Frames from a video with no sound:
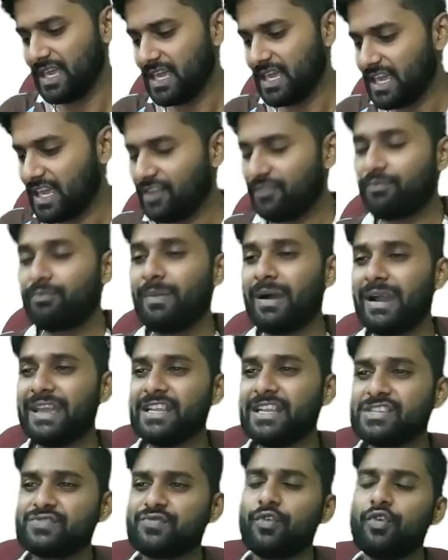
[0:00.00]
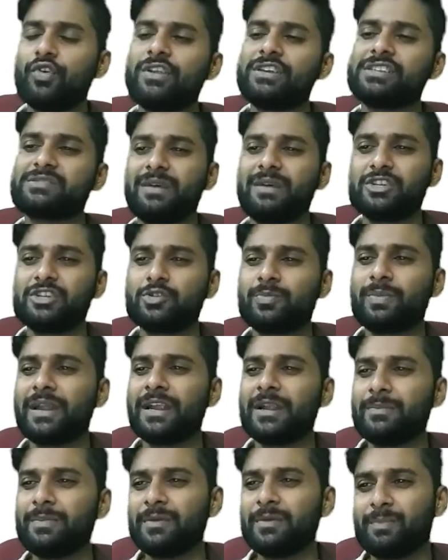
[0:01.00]
If minus 4 is
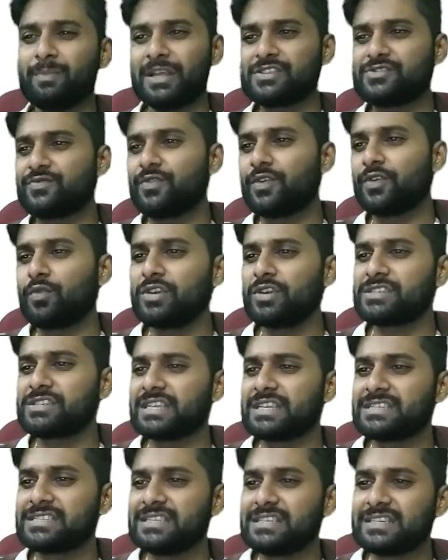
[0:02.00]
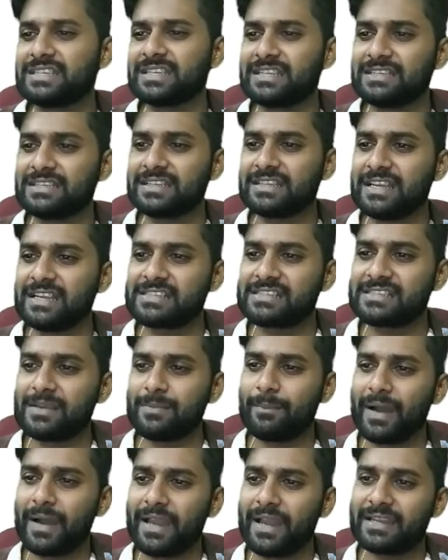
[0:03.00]
multiplied by plus 4, what is the resultant? It's a
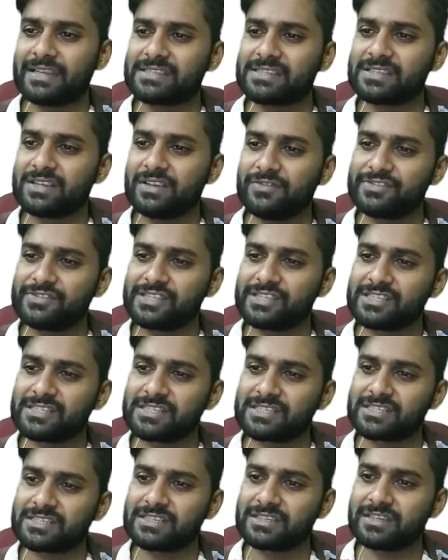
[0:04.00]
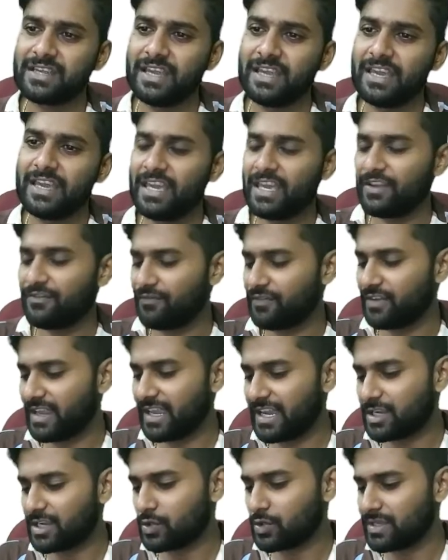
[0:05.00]
minus of 16. If
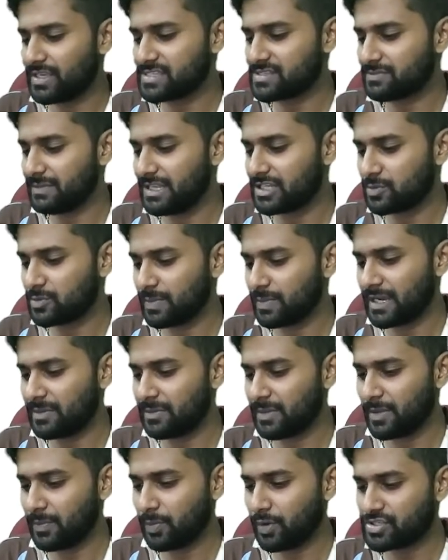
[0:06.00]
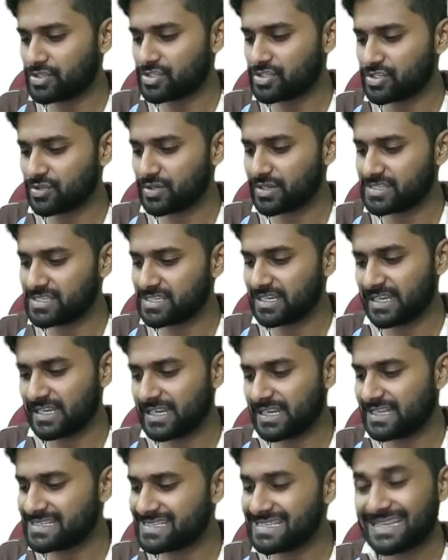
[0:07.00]
negative is multiplied by positive,
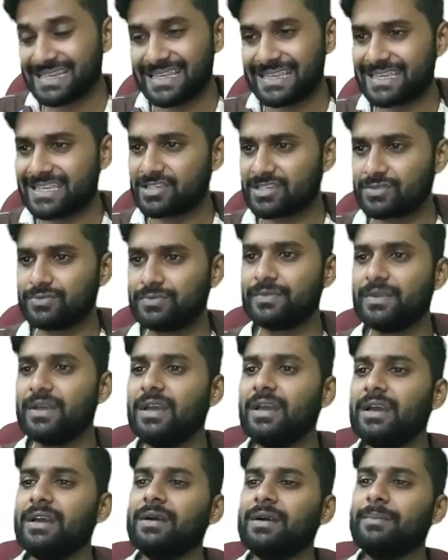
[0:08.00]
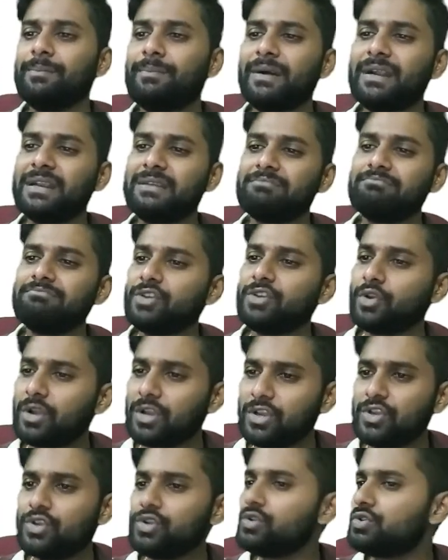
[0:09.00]
resultant is a negative. But
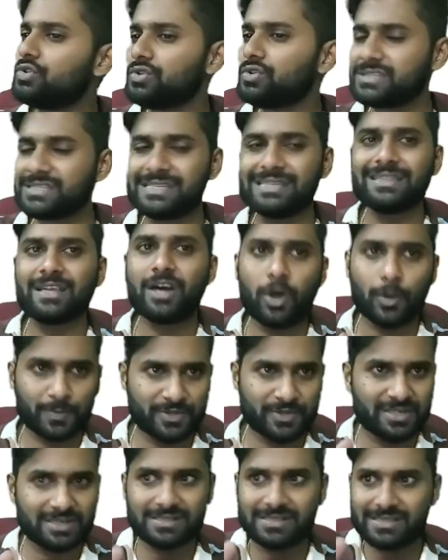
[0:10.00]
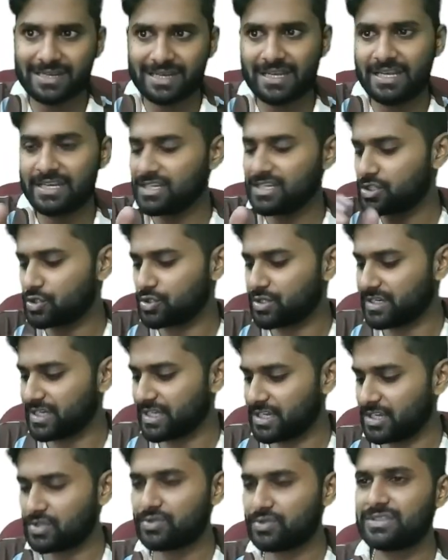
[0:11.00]
you don't see the options related to the
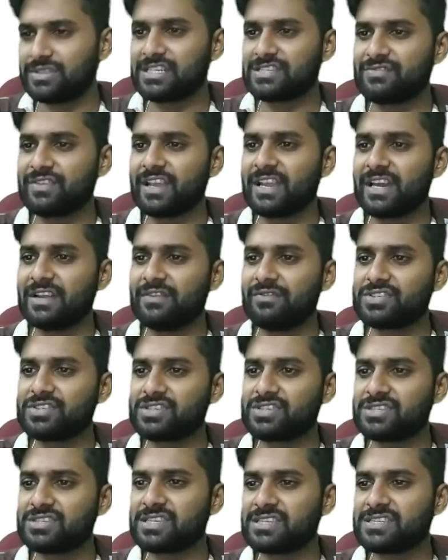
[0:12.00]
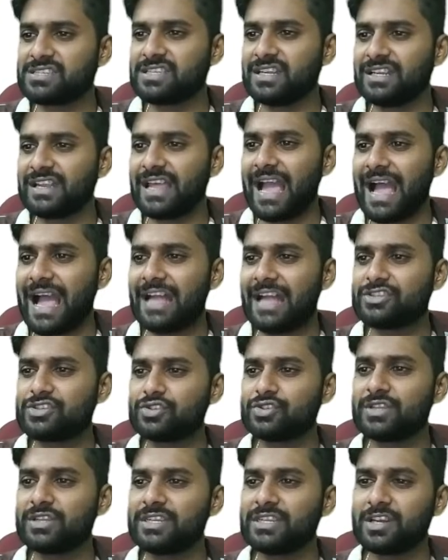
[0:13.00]
negative. That's why conversion says that add
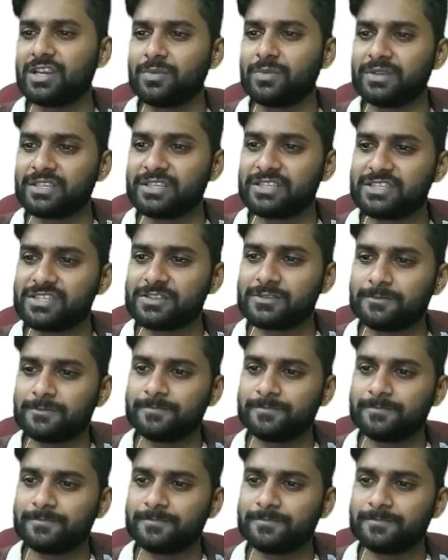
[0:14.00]
to the denominator.